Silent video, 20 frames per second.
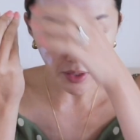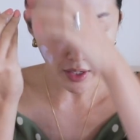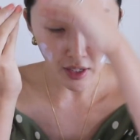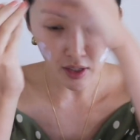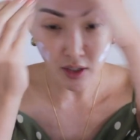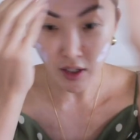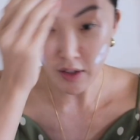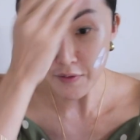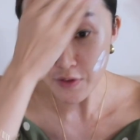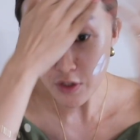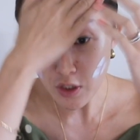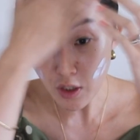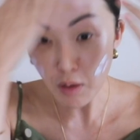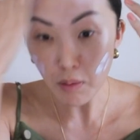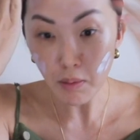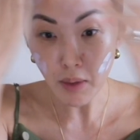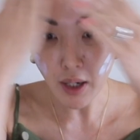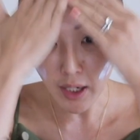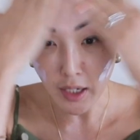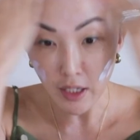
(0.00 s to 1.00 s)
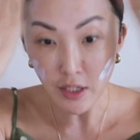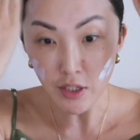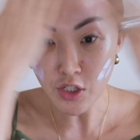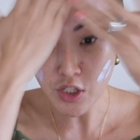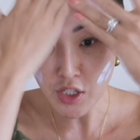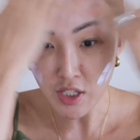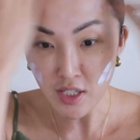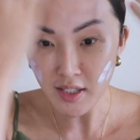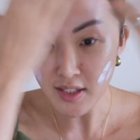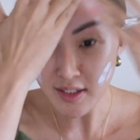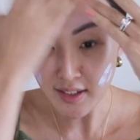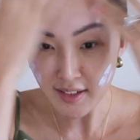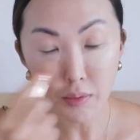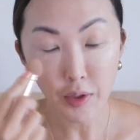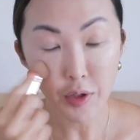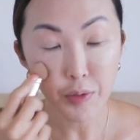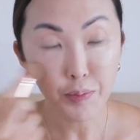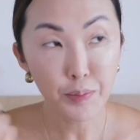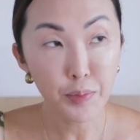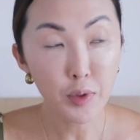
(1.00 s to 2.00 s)
that I love so much.
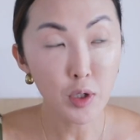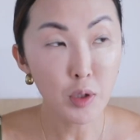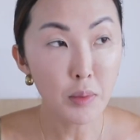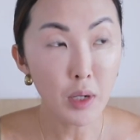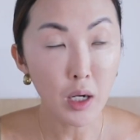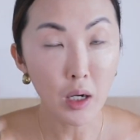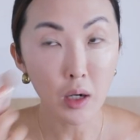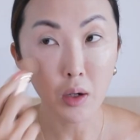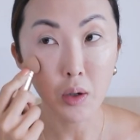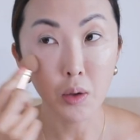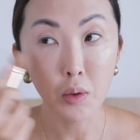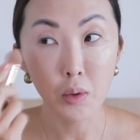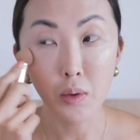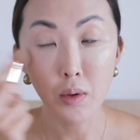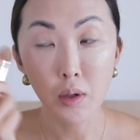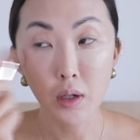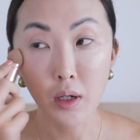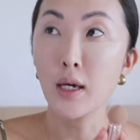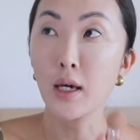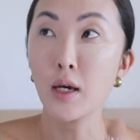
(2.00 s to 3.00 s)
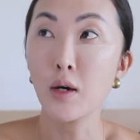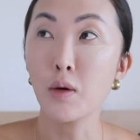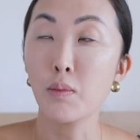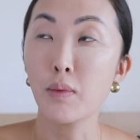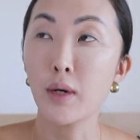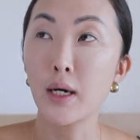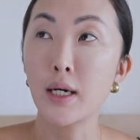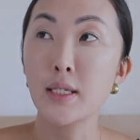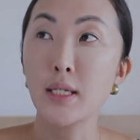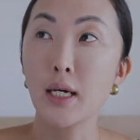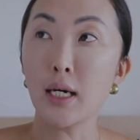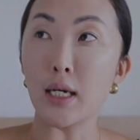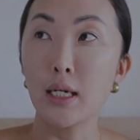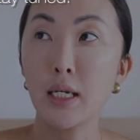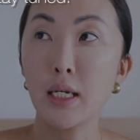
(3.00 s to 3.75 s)
With Bumo, it was a